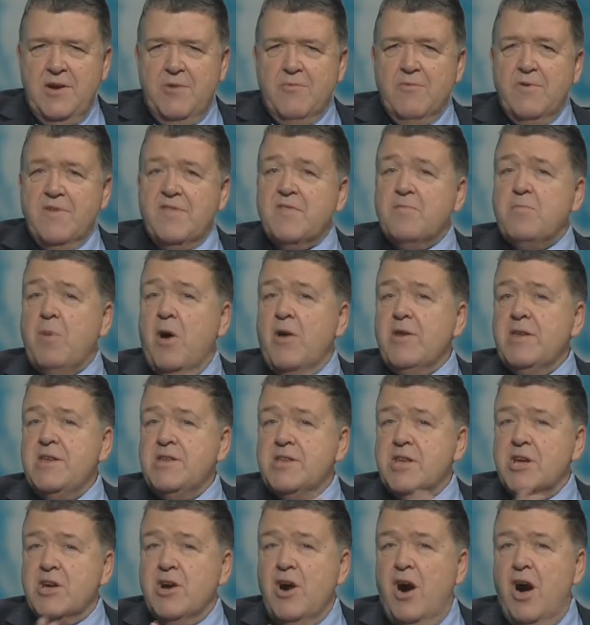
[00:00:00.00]
Responding
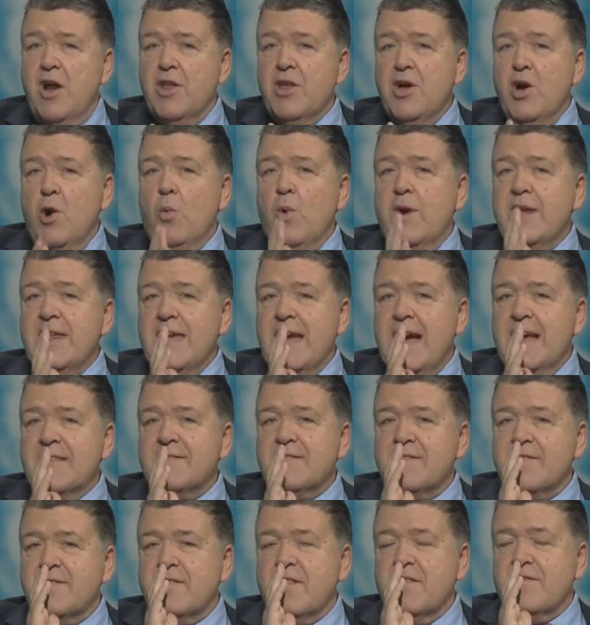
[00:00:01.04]
to God when he
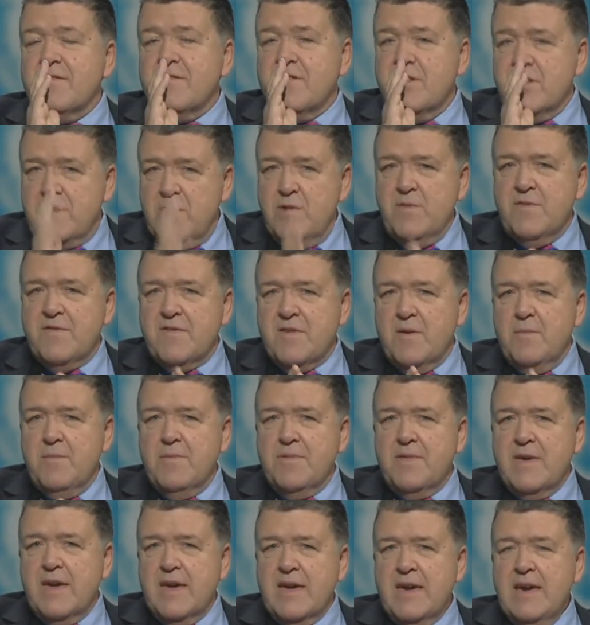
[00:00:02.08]
asks us to do
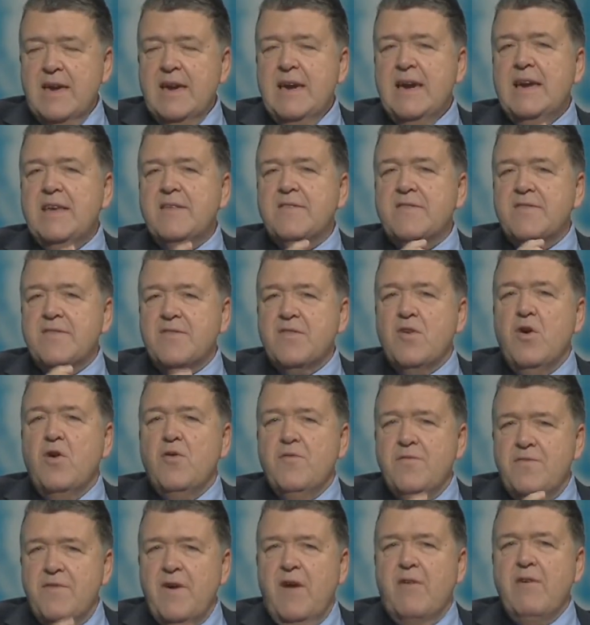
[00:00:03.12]
something is so
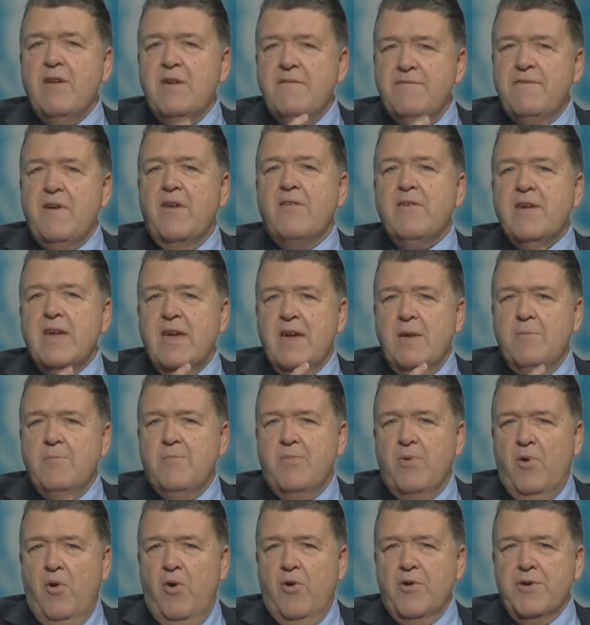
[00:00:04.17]
very, very
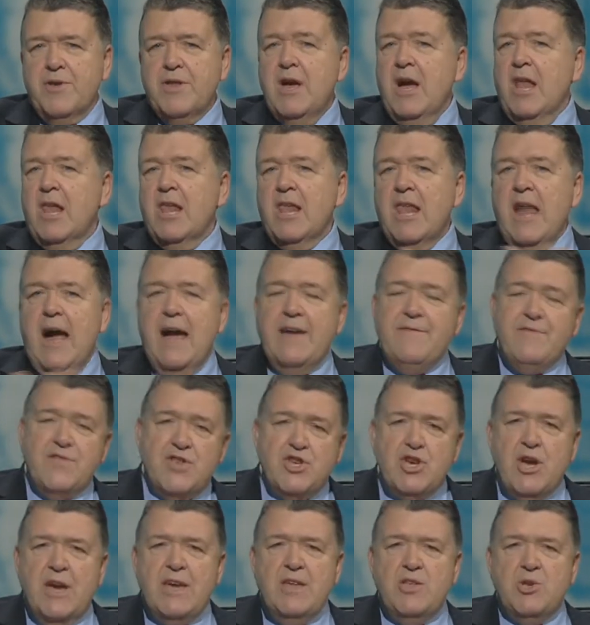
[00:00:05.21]
important. Life
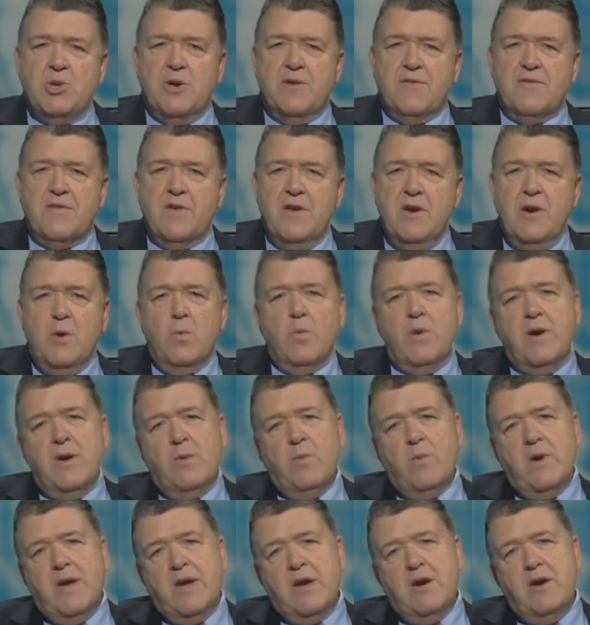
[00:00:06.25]
changes.
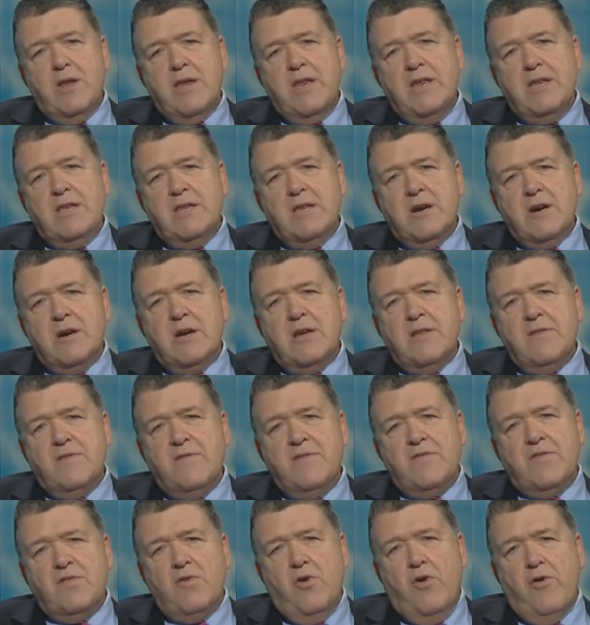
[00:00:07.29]
We heard in Duncan's
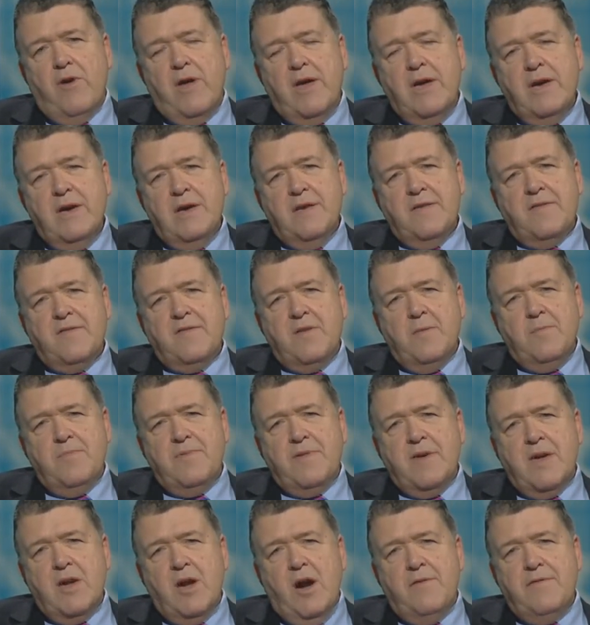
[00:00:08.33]
story
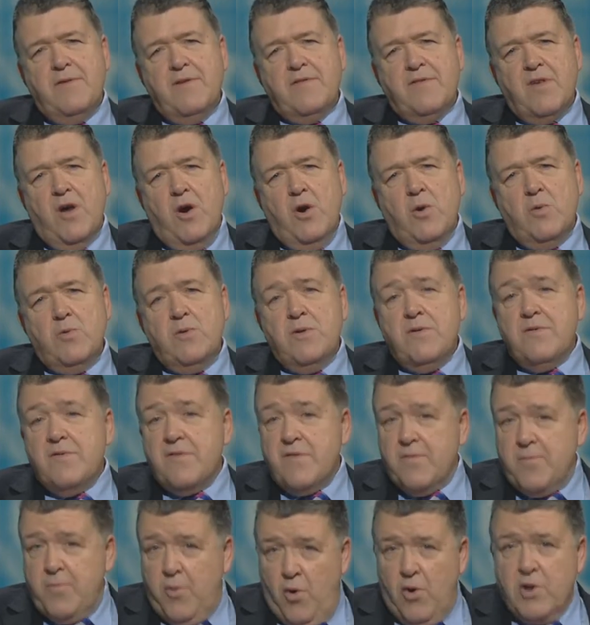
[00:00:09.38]
something of his own
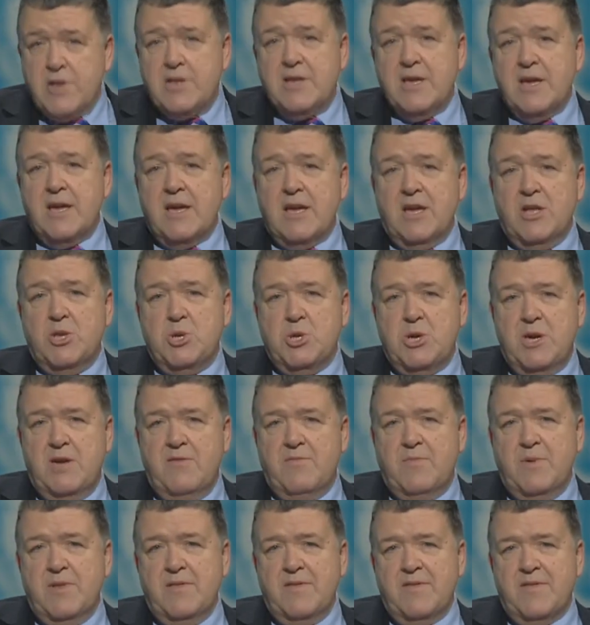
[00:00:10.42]
sporting
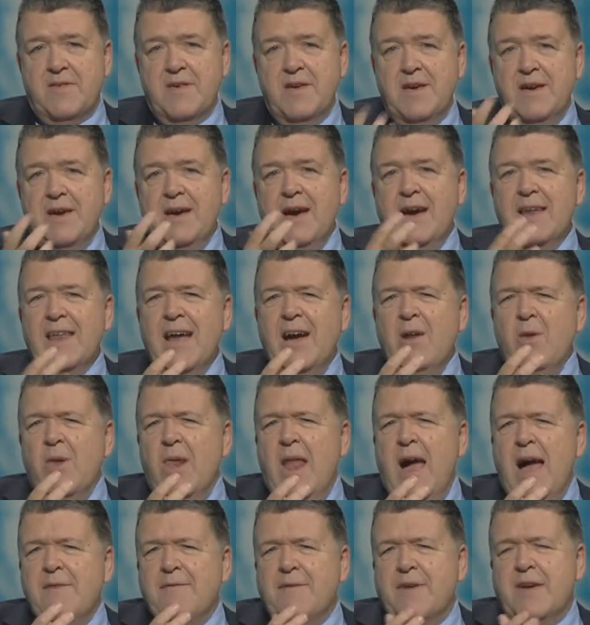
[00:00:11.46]
achievements and how
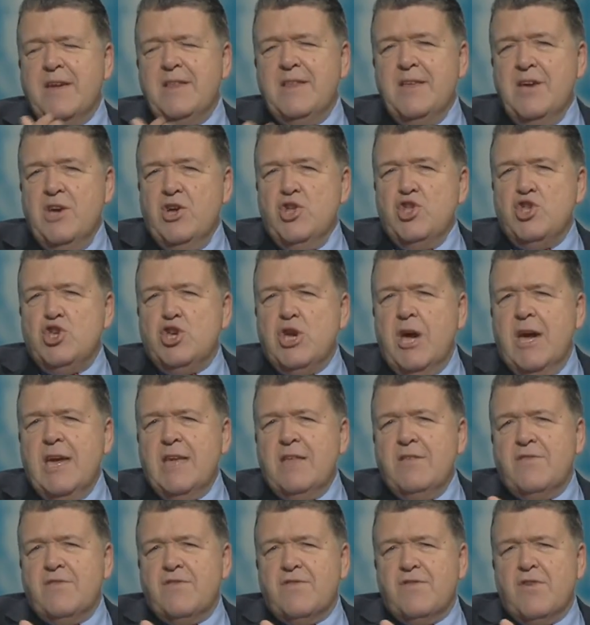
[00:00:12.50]
life can
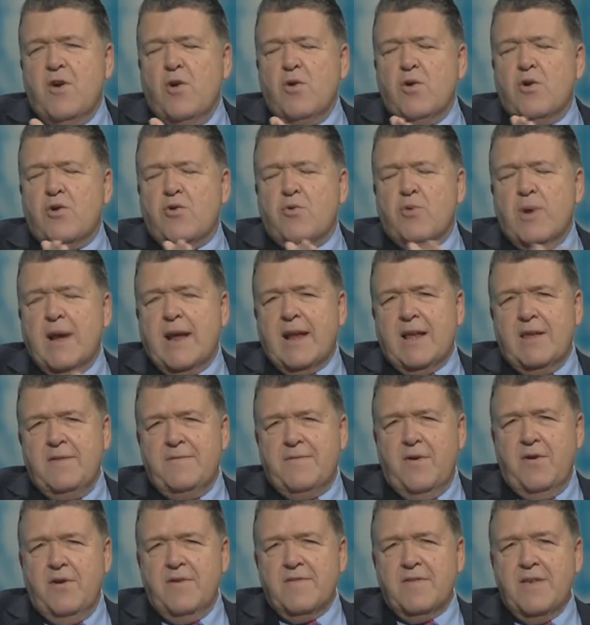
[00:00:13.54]
change so quickly
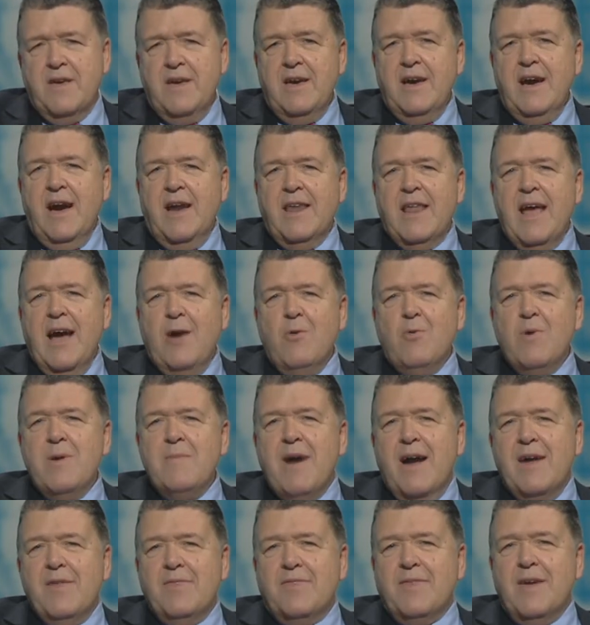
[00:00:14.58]
for us and how we
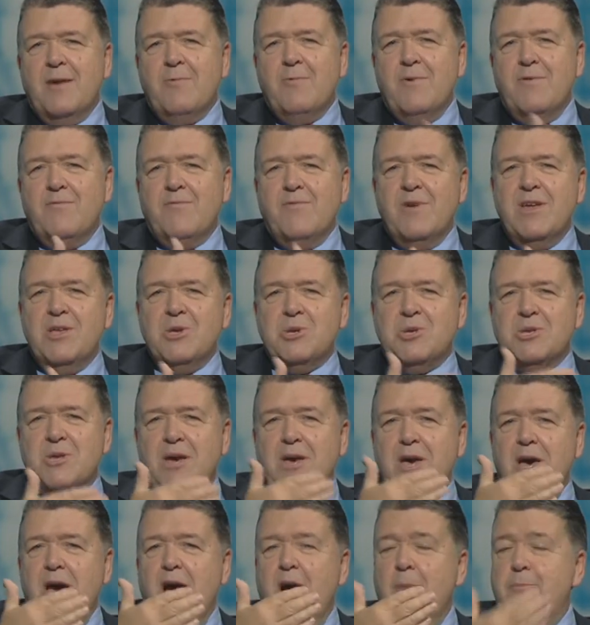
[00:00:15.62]
might think we've reached
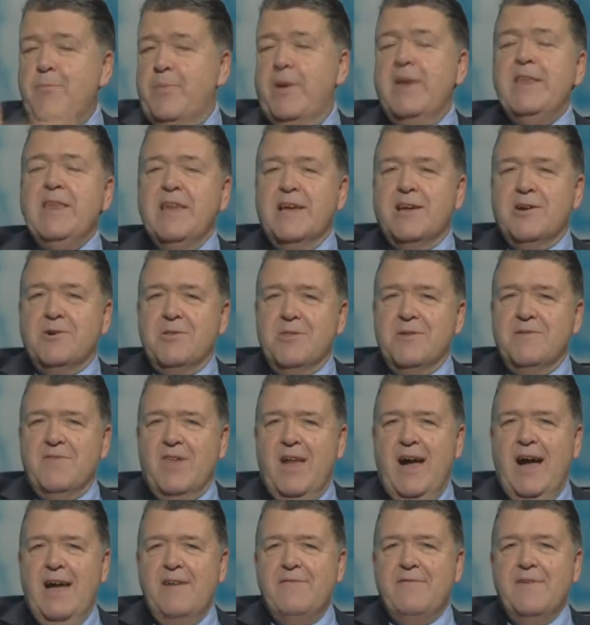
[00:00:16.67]
a pinnacle of
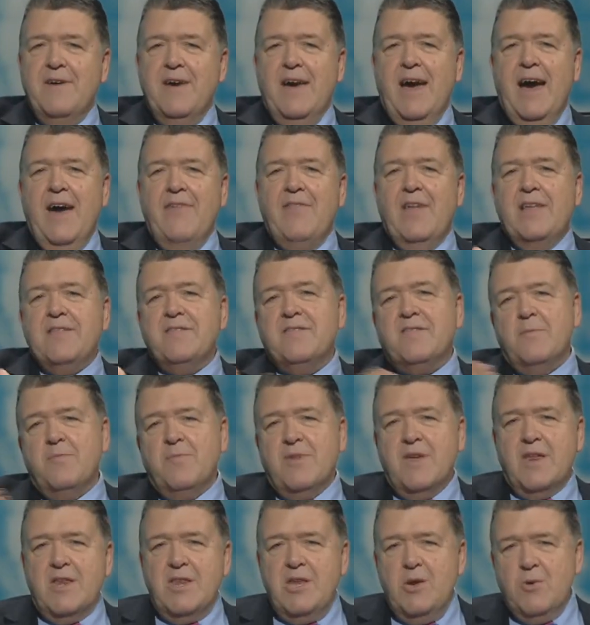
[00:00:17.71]
life and then
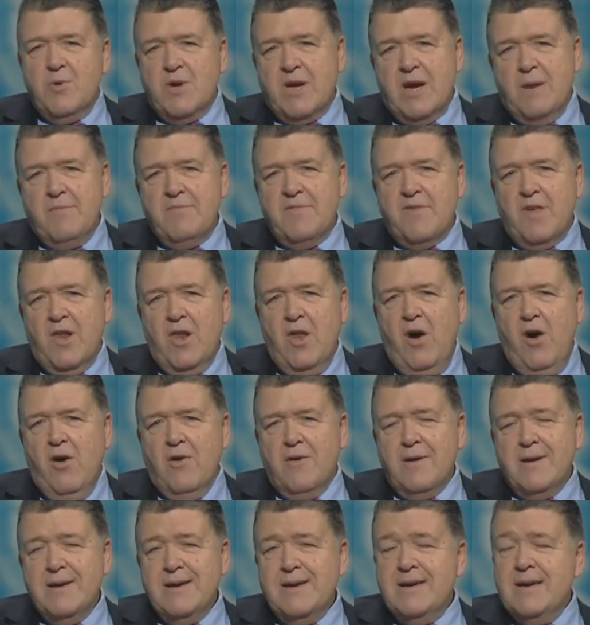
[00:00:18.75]
something new comes
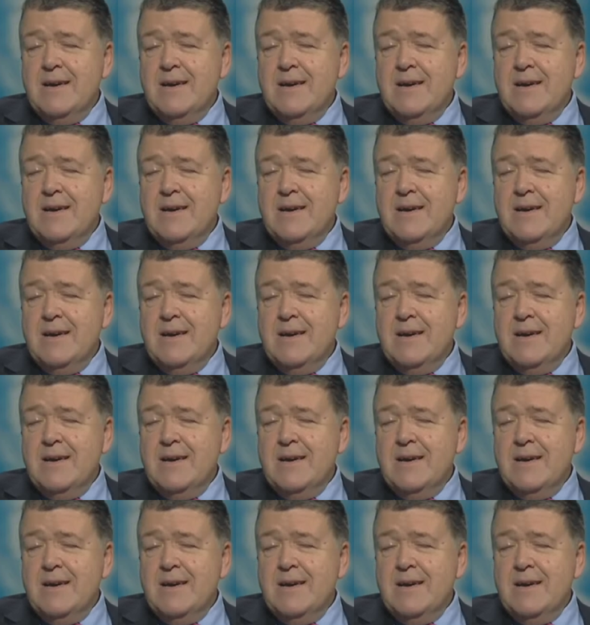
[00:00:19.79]
along.